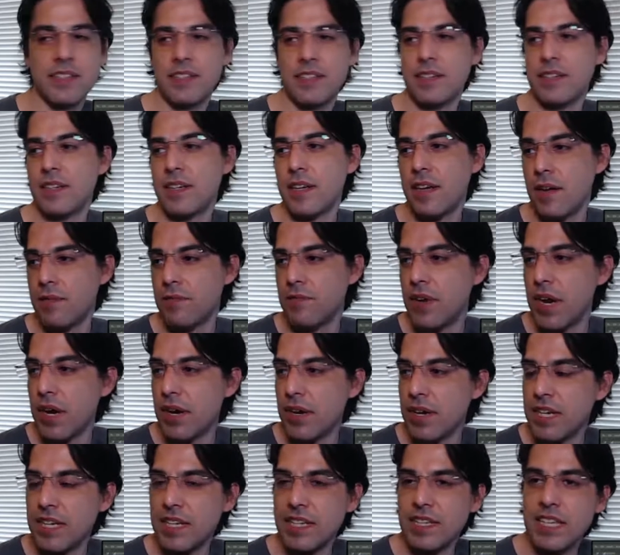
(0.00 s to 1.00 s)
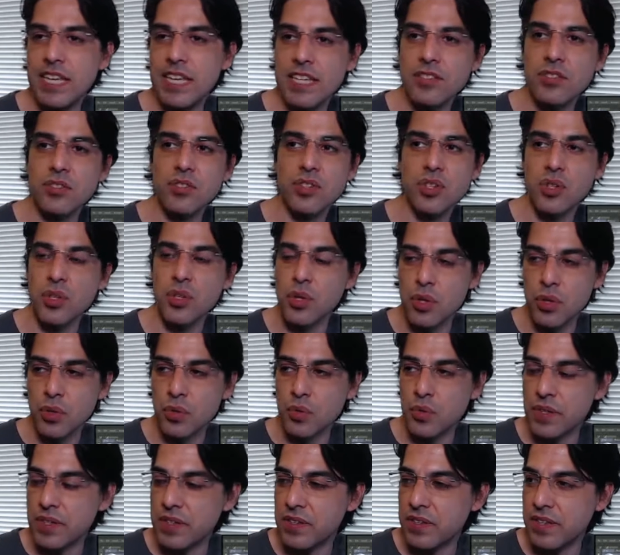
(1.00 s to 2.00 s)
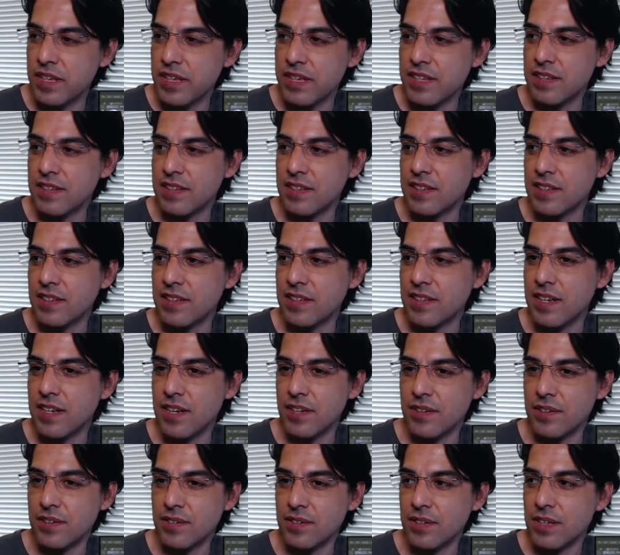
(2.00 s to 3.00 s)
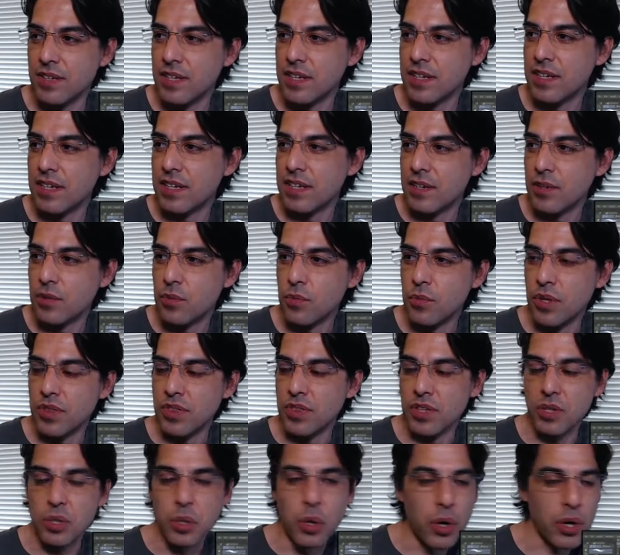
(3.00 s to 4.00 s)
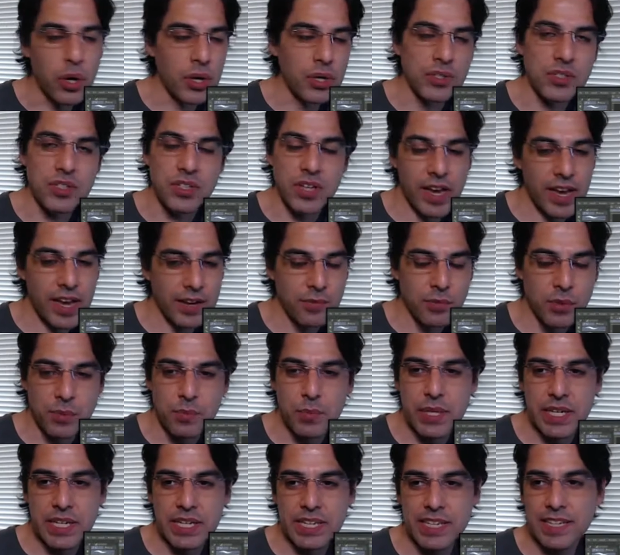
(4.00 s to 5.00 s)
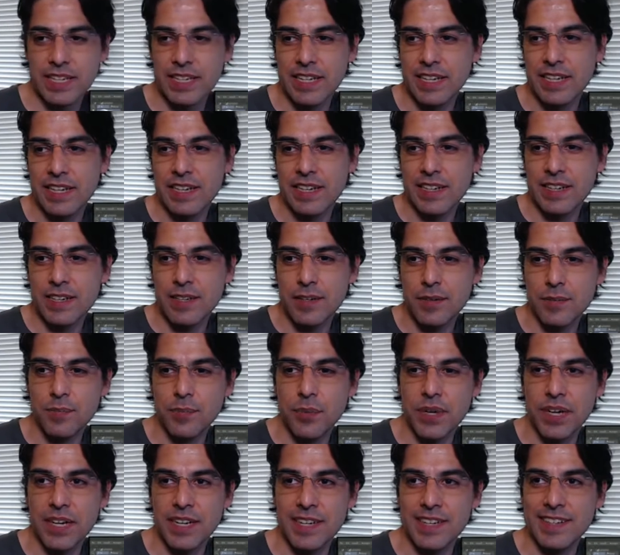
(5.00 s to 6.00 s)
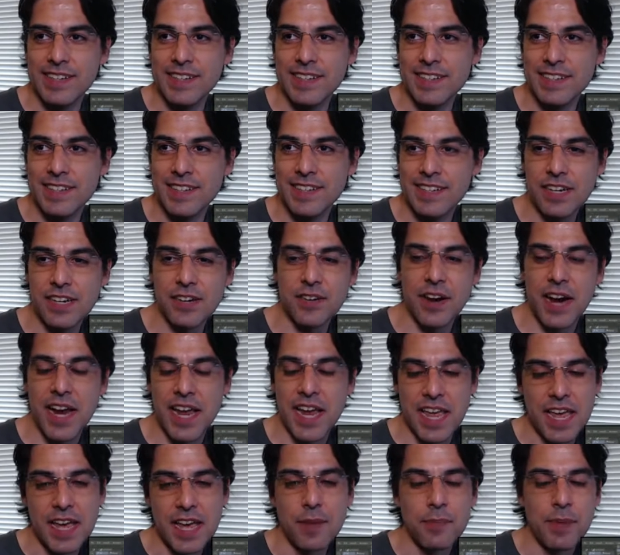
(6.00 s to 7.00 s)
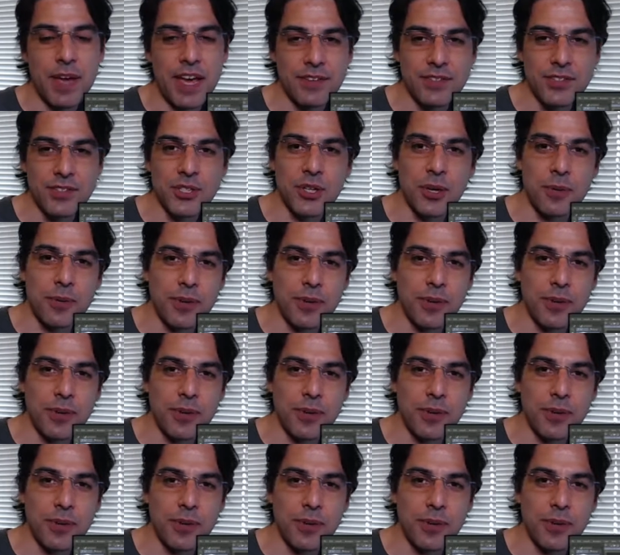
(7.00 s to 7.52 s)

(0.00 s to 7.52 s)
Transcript: I'm very in tune with like you know what the lawyer side would be, but here I am having trouble